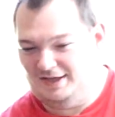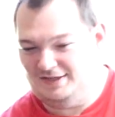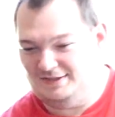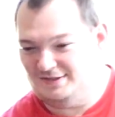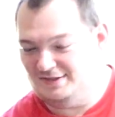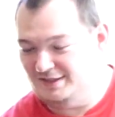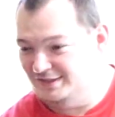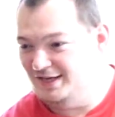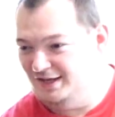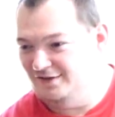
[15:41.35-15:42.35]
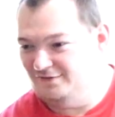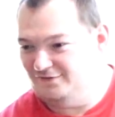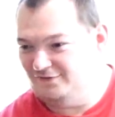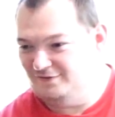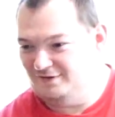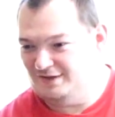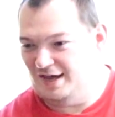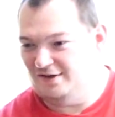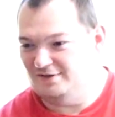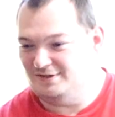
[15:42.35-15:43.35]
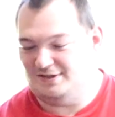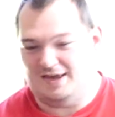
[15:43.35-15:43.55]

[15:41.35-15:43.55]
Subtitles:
is the city of Dells,